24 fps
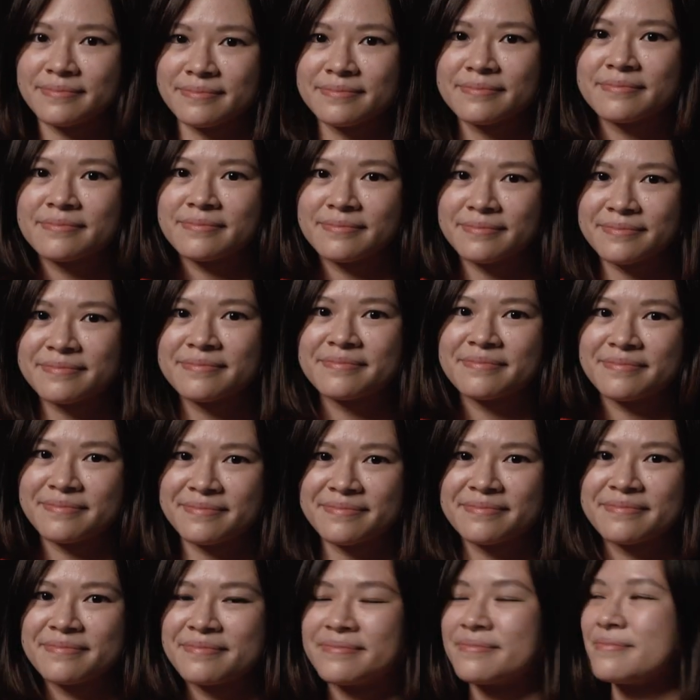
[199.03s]

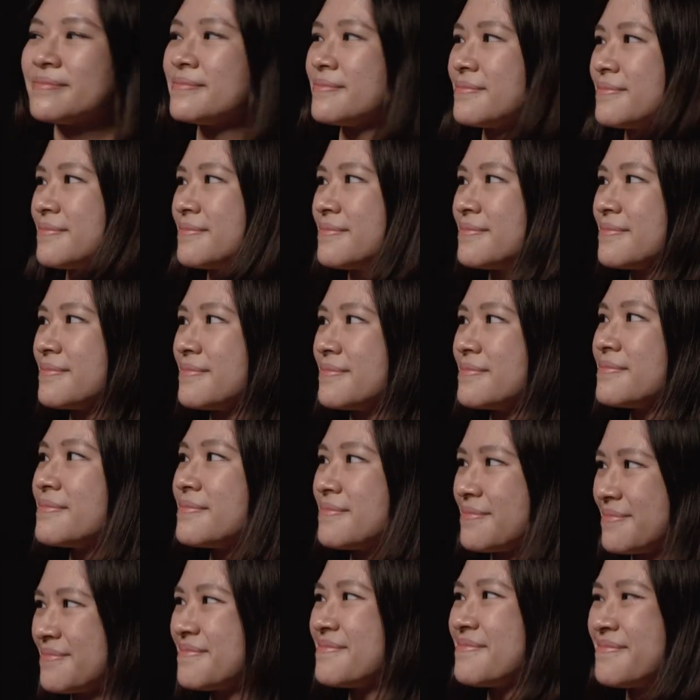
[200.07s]

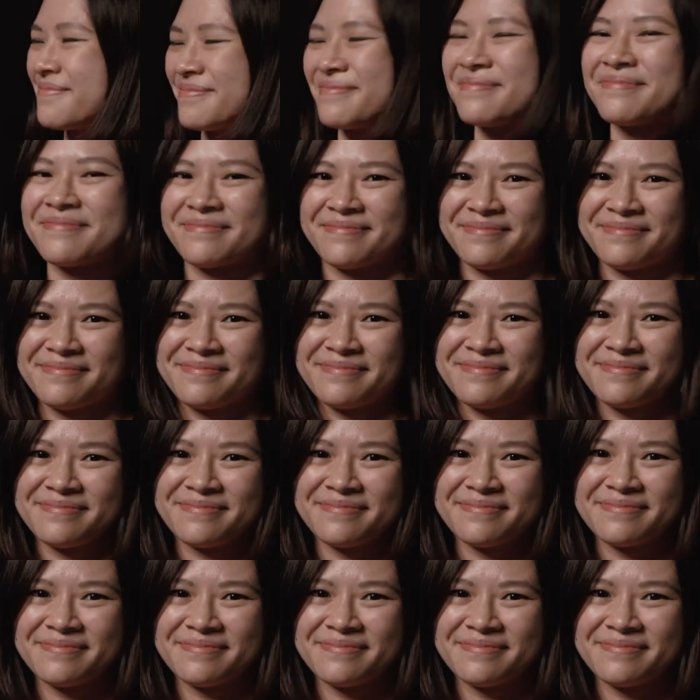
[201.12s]
This person isn't speaking.